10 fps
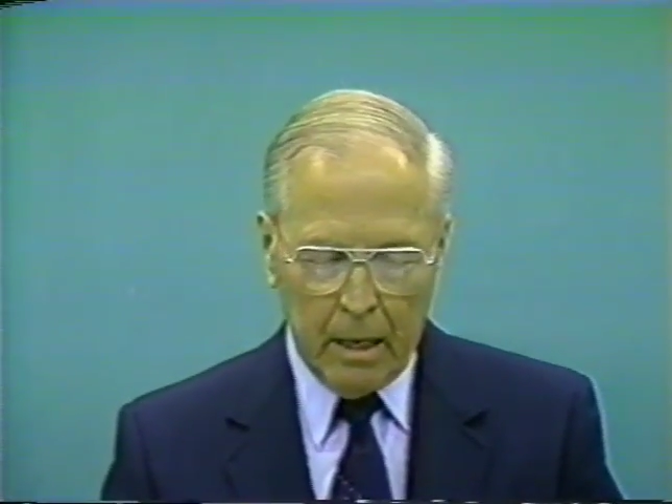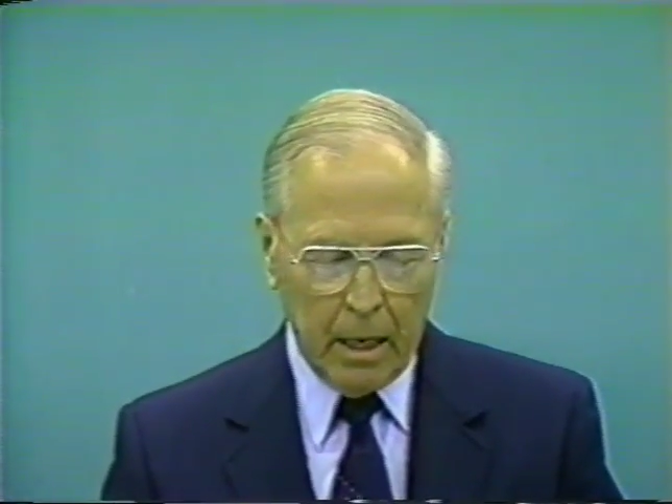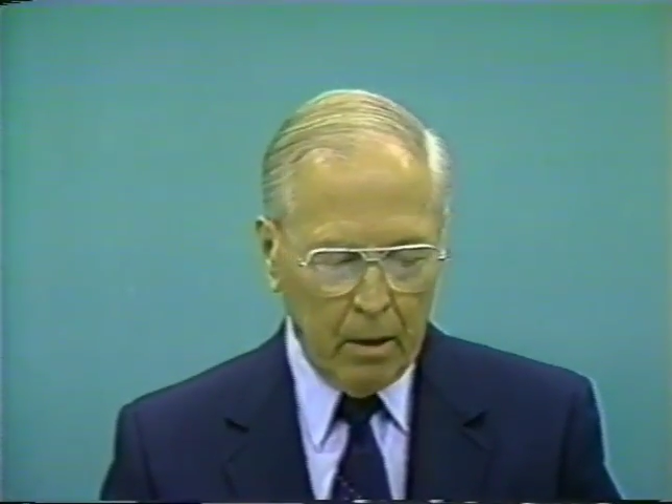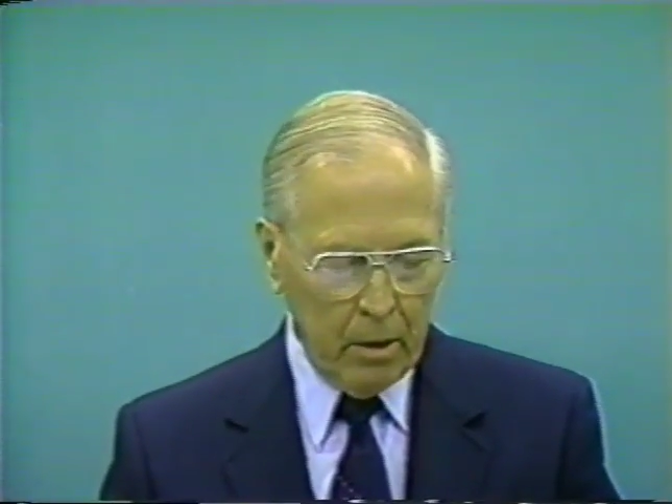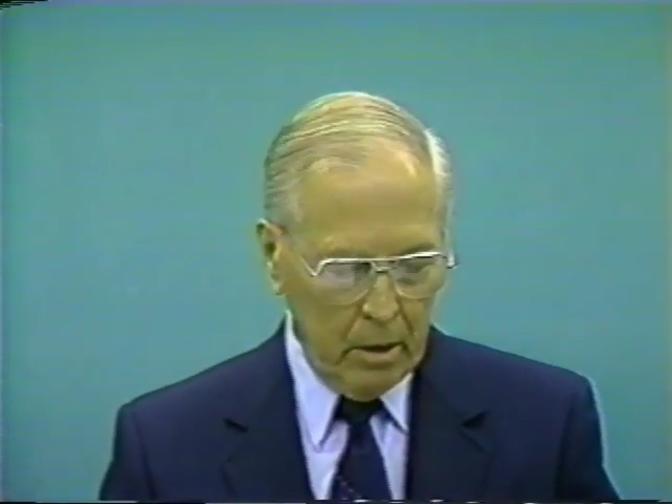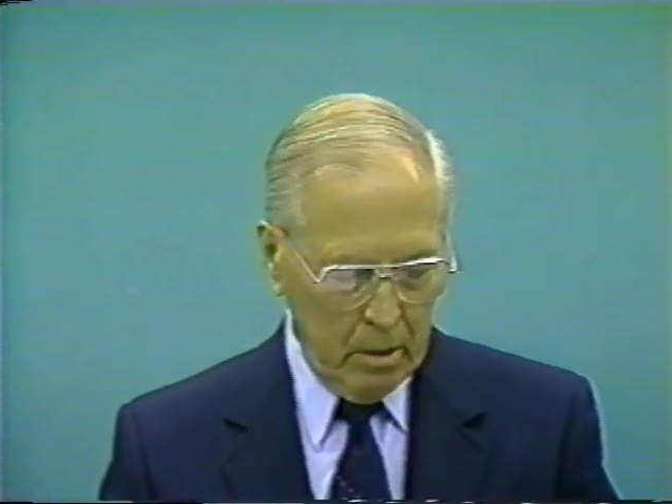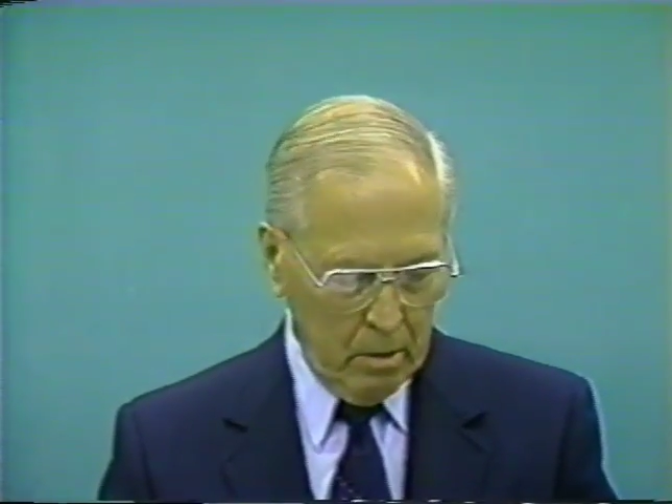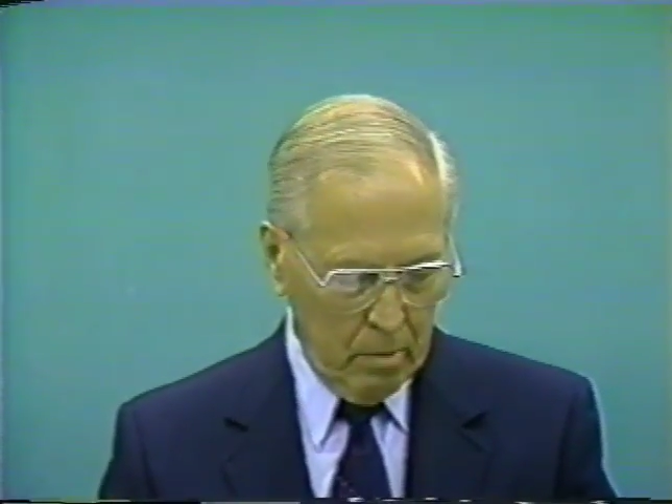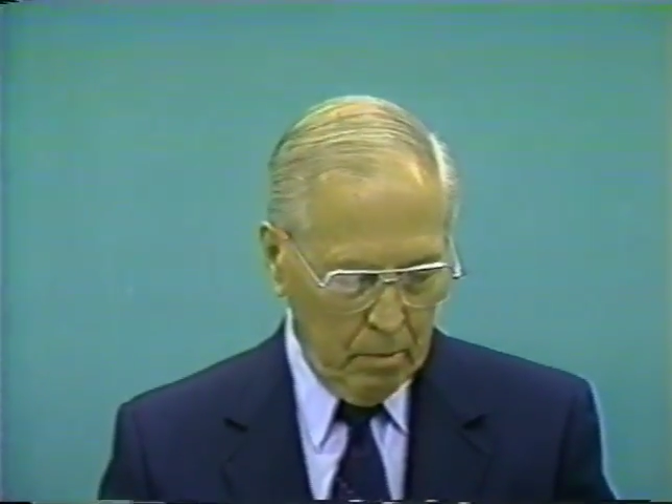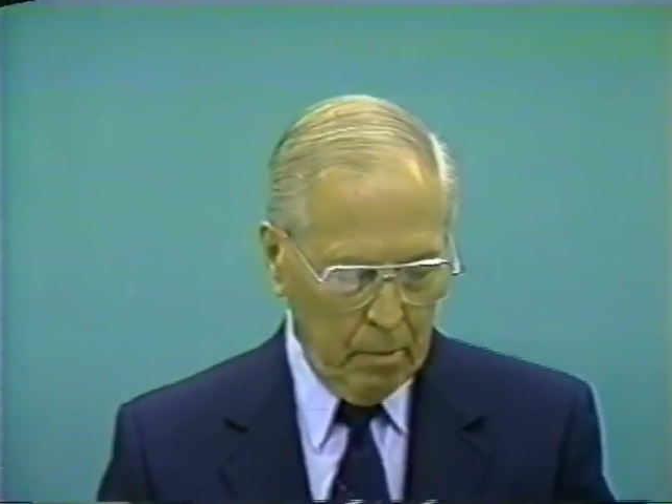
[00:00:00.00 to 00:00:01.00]
Now,
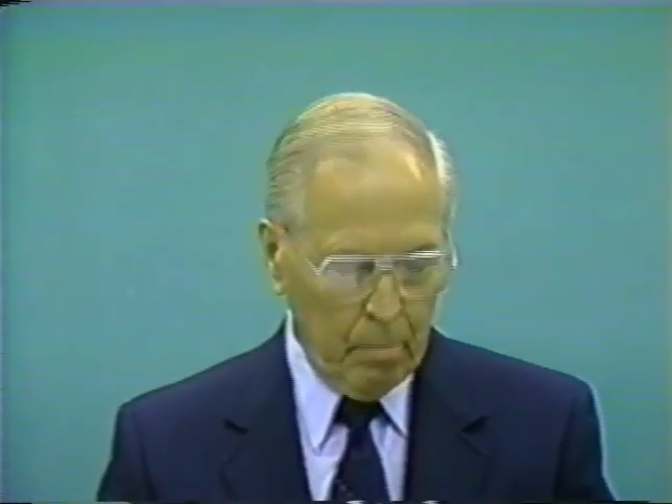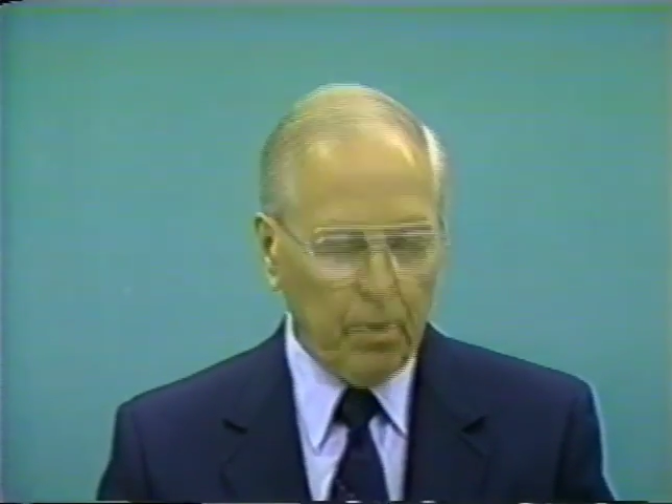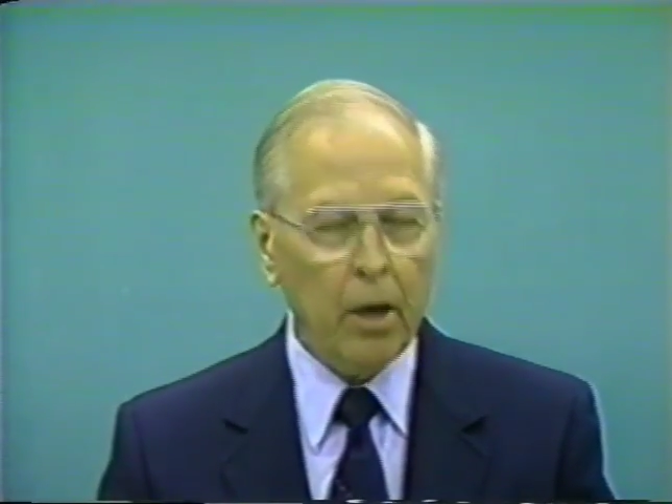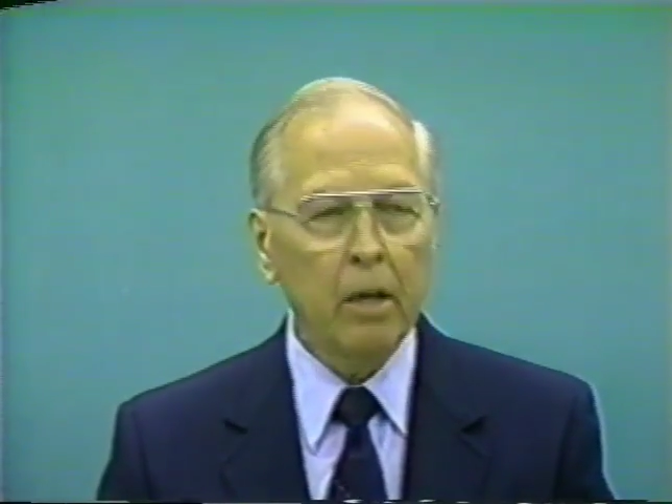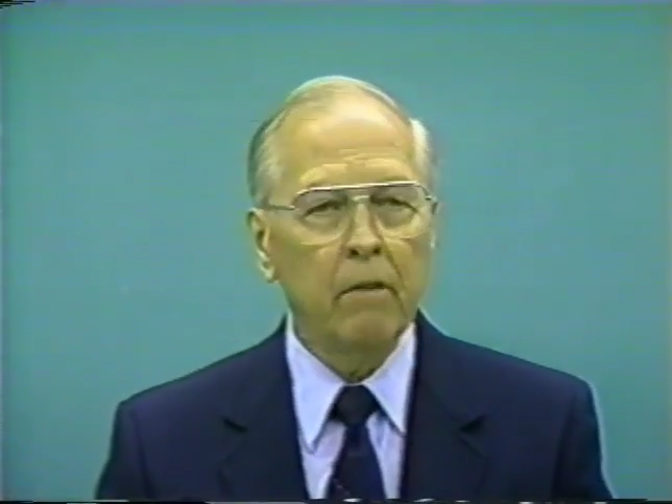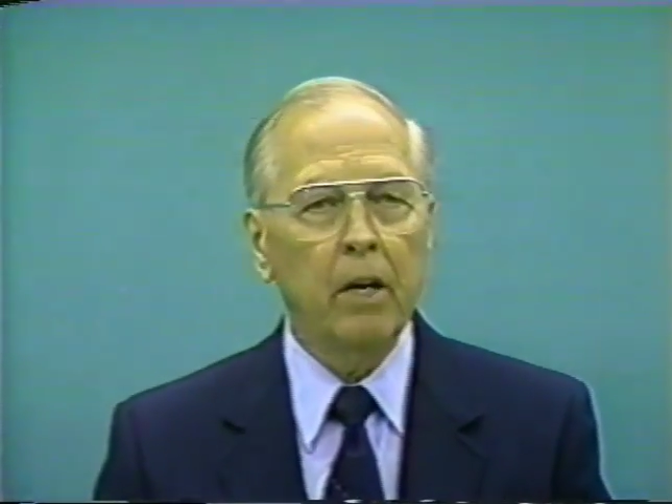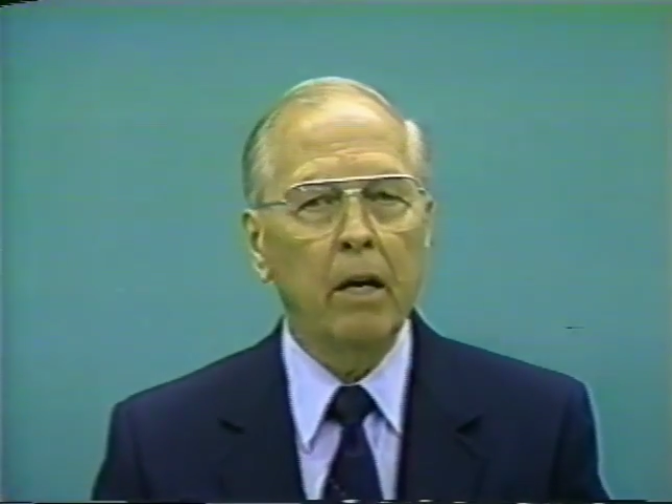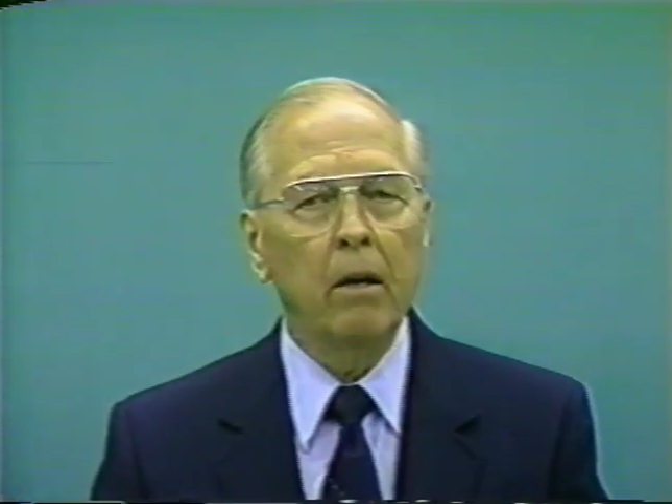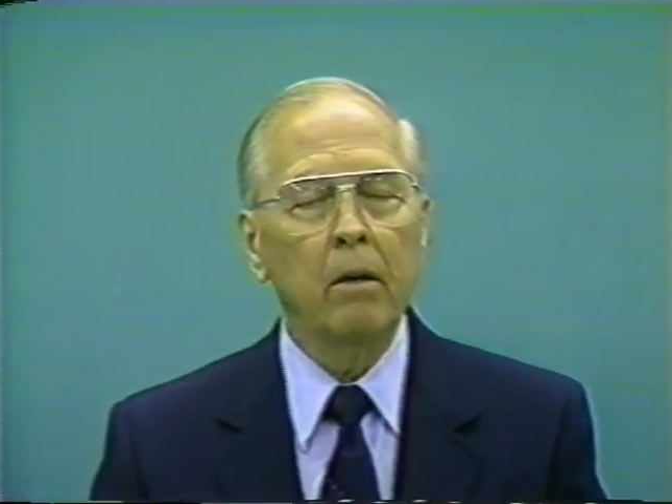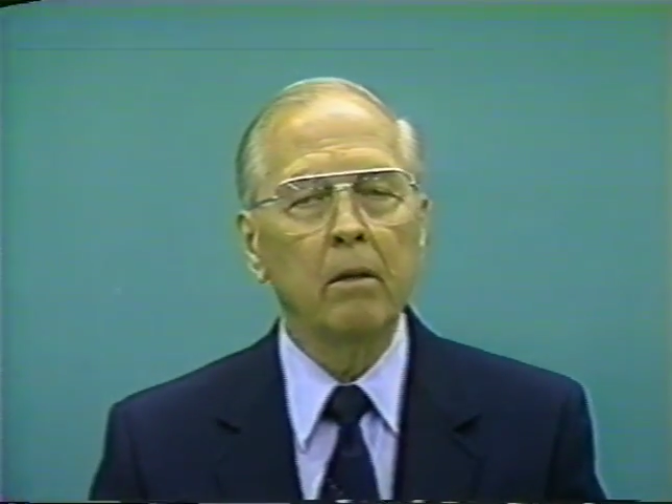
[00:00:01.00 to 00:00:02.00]
part of
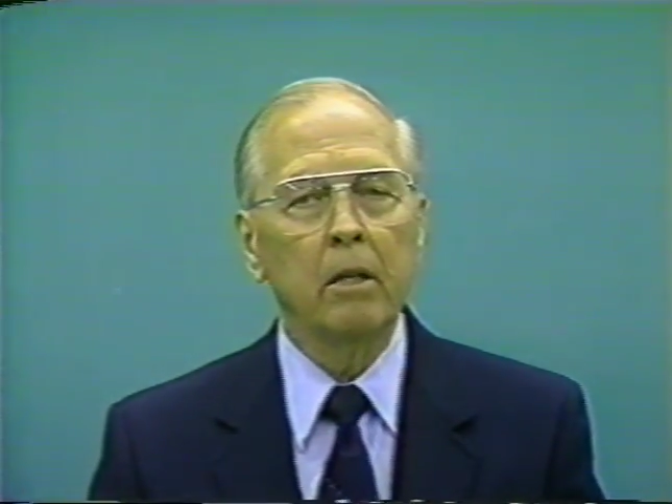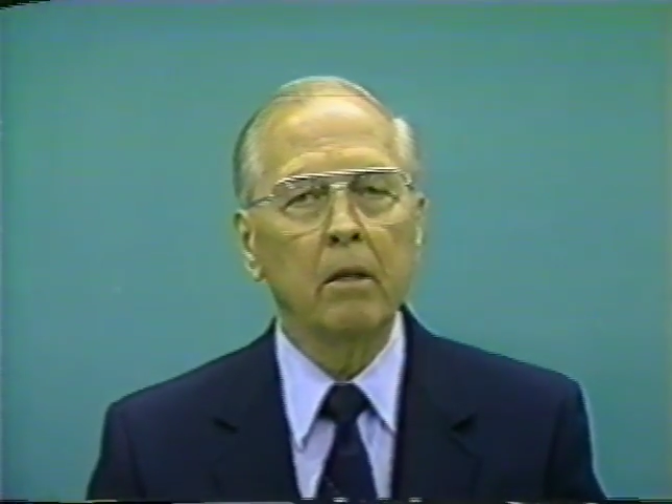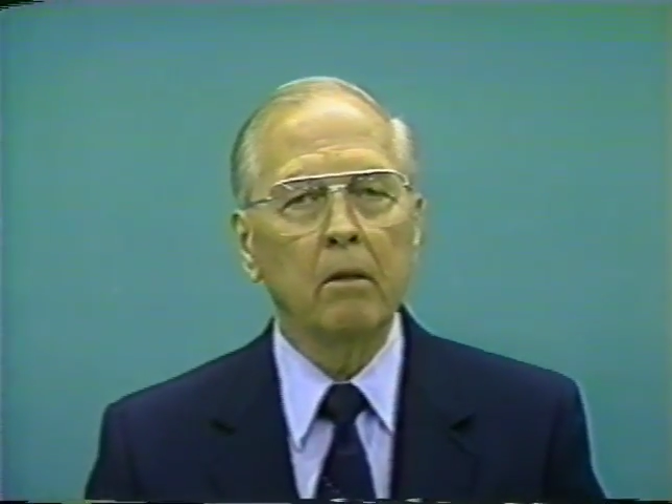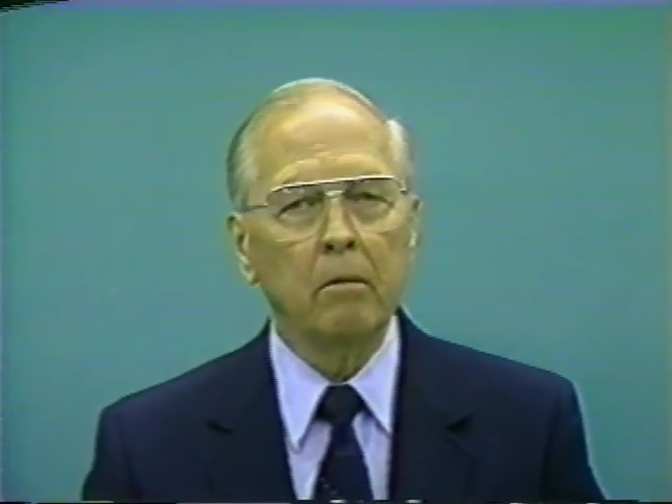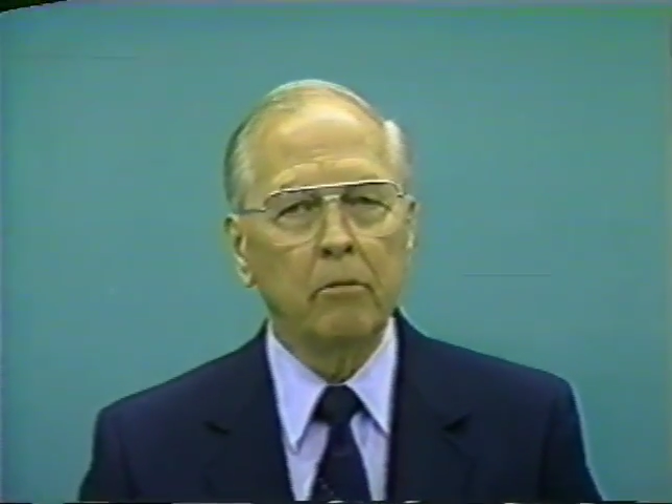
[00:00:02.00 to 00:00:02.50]
our little